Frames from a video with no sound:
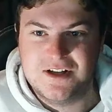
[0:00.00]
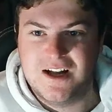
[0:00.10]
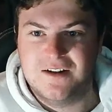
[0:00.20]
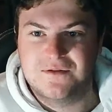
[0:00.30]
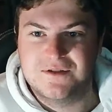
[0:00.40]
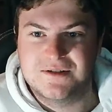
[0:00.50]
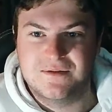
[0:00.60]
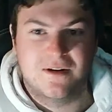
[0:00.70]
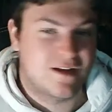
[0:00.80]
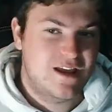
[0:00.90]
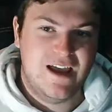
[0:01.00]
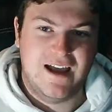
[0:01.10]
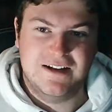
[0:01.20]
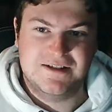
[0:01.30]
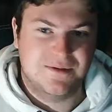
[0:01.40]
out of Chris Rock.
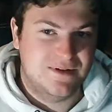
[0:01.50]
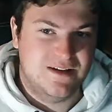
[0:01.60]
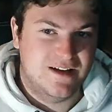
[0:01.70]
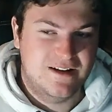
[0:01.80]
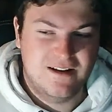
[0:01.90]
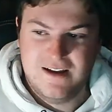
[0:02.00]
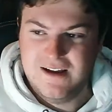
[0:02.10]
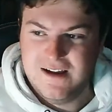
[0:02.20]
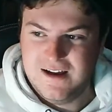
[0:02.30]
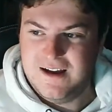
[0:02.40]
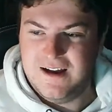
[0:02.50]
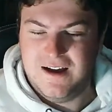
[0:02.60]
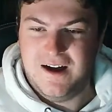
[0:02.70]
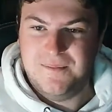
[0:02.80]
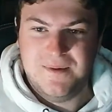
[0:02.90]
And then so he did.
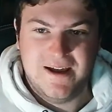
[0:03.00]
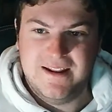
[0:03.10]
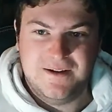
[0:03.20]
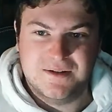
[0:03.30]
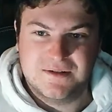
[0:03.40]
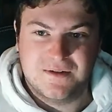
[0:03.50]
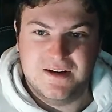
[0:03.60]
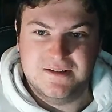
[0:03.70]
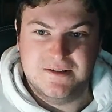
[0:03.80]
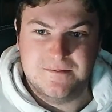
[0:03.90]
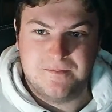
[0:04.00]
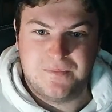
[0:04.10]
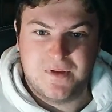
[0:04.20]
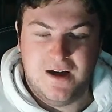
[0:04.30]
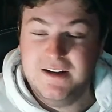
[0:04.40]
Oh man, that was crazy.
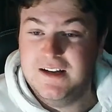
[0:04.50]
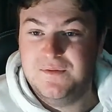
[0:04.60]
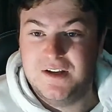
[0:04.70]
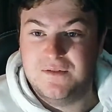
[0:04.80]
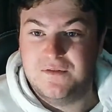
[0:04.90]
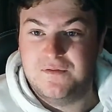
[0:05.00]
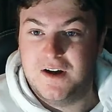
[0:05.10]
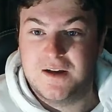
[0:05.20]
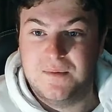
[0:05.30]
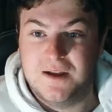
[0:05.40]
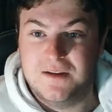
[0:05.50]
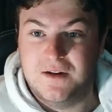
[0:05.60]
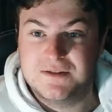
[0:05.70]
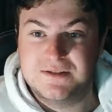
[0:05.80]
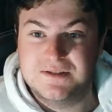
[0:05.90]
I didn't even give a fuck about the
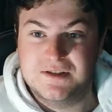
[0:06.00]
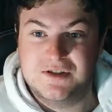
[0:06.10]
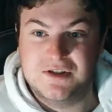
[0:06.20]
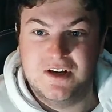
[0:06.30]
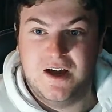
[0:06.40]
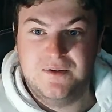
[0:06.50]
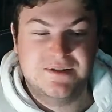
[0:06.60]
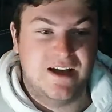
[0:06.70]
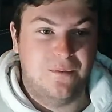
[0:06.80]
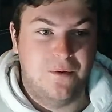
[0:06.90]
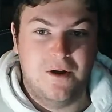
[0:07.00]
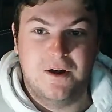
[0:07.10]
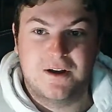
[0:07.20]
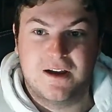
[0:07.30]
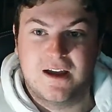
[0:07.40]
Oscars this year. I was at
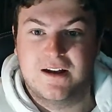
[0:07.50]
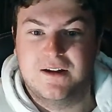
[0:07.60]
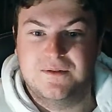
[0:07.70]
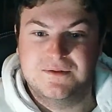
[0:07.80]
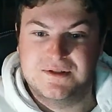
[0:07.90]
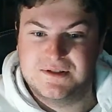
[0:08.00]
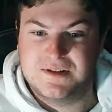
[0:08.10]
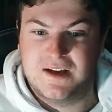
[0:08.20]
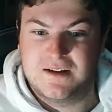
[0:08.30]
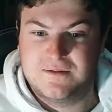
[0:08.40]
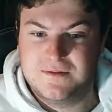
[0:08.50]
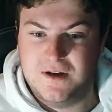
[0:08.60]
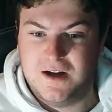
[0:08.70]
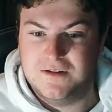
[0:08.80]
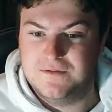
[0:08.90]
work and I was just like
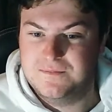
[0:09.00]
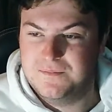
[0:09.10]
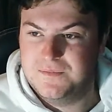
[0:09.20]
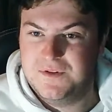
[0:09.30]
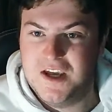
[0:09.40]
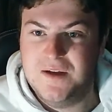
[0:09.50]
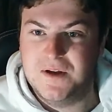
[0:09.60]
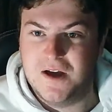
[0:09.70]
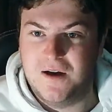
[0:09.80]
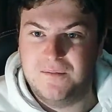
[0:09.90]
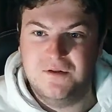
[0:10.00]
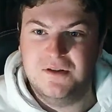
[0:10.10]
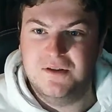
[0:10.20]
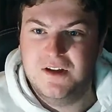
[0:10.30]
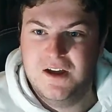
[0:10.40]
kind of keeping up with